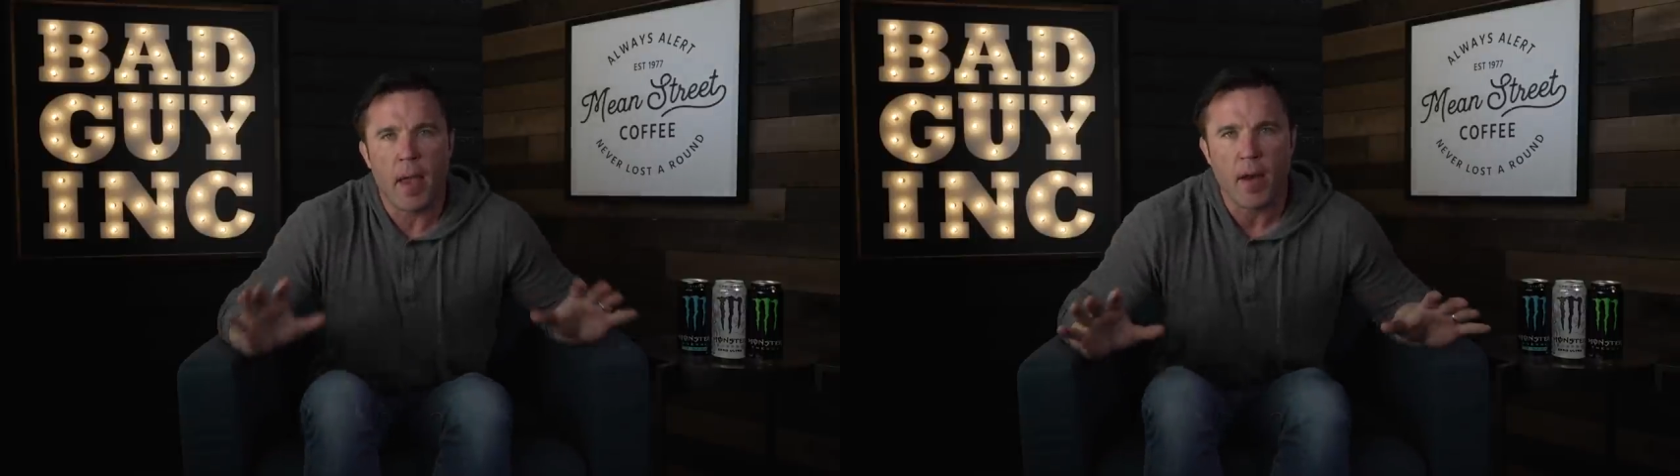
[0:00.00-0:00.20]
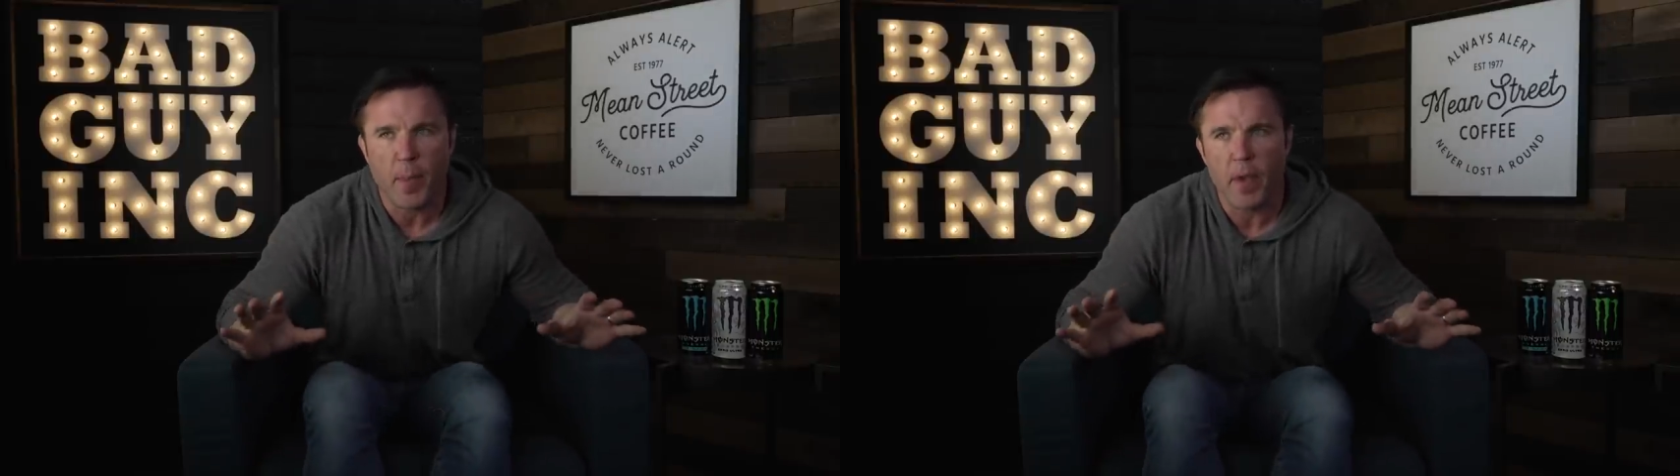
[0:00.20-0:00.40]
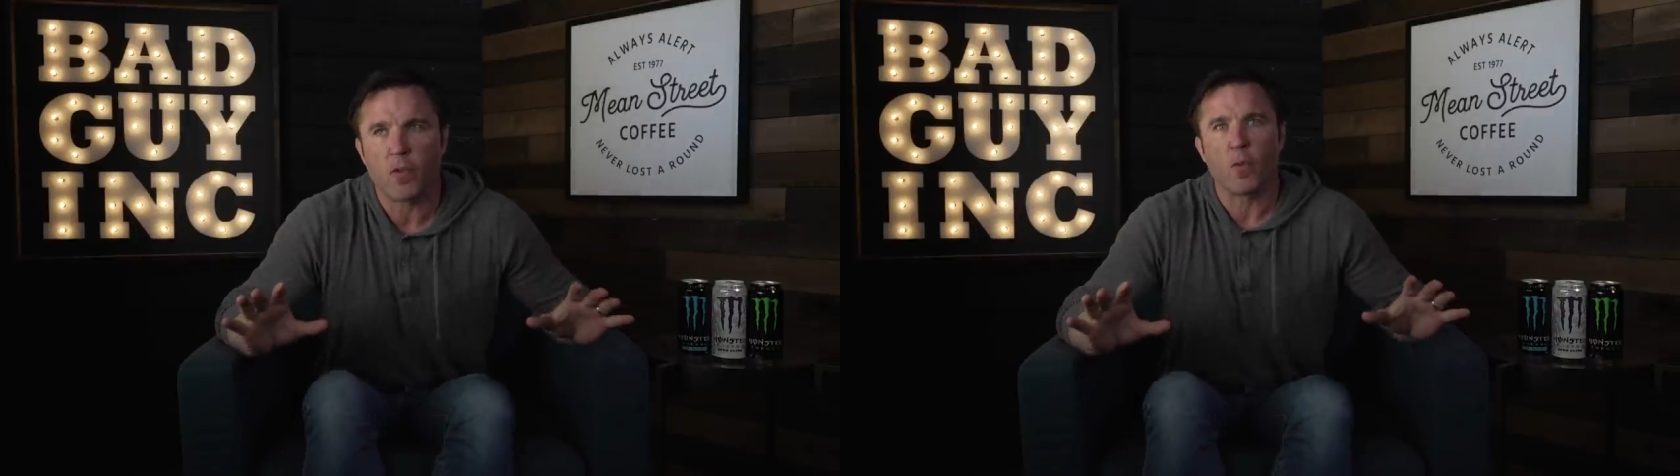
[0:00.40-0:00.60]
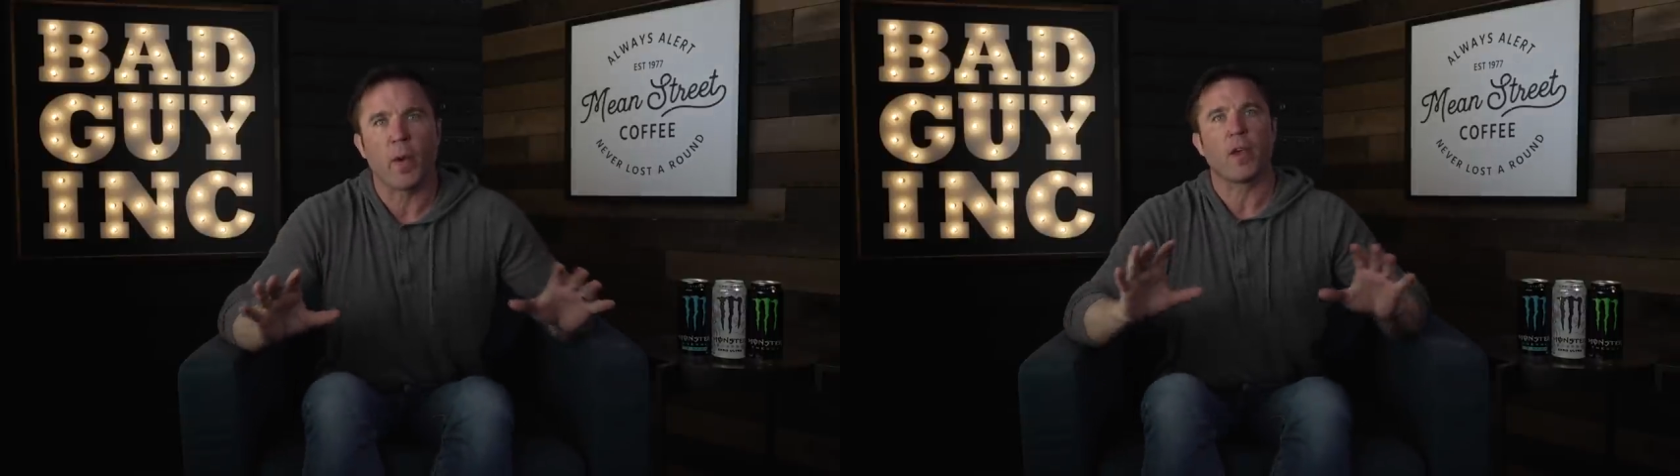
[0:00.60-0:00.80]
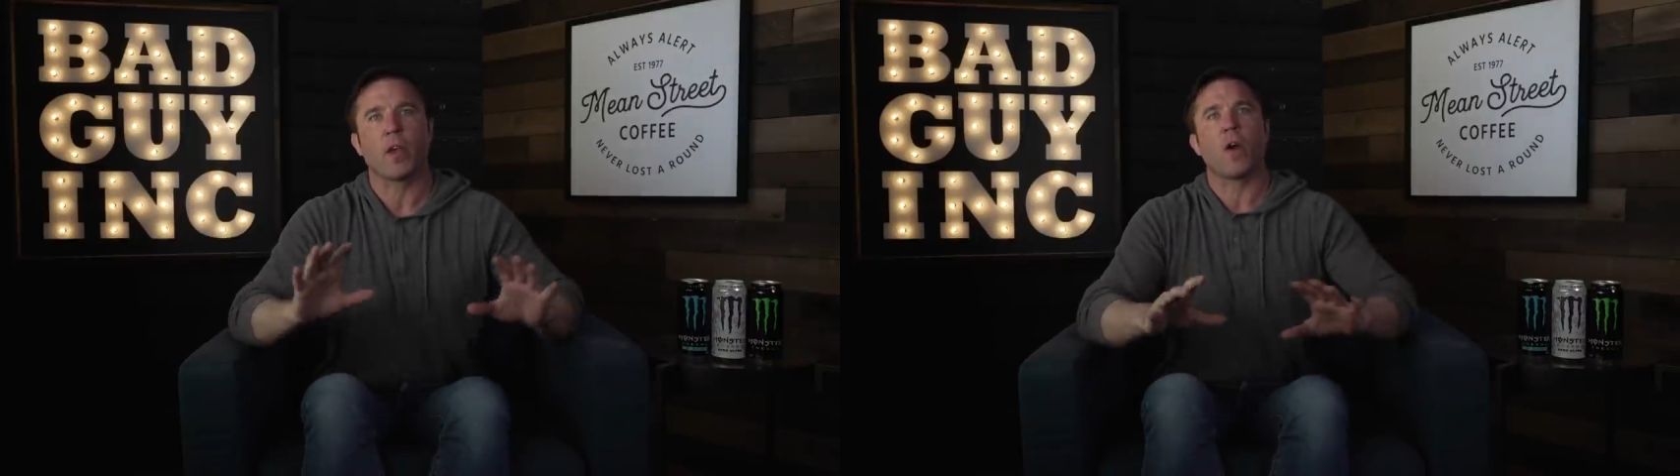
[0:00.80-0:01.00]
made a piece a
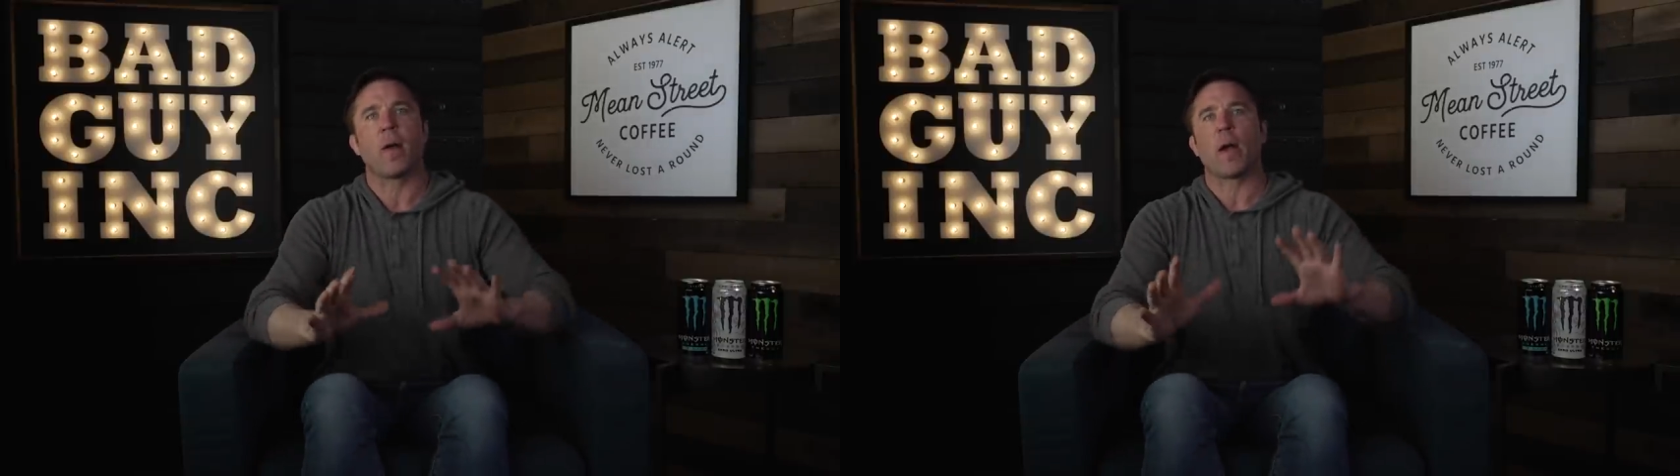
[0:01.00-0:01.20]
week ago,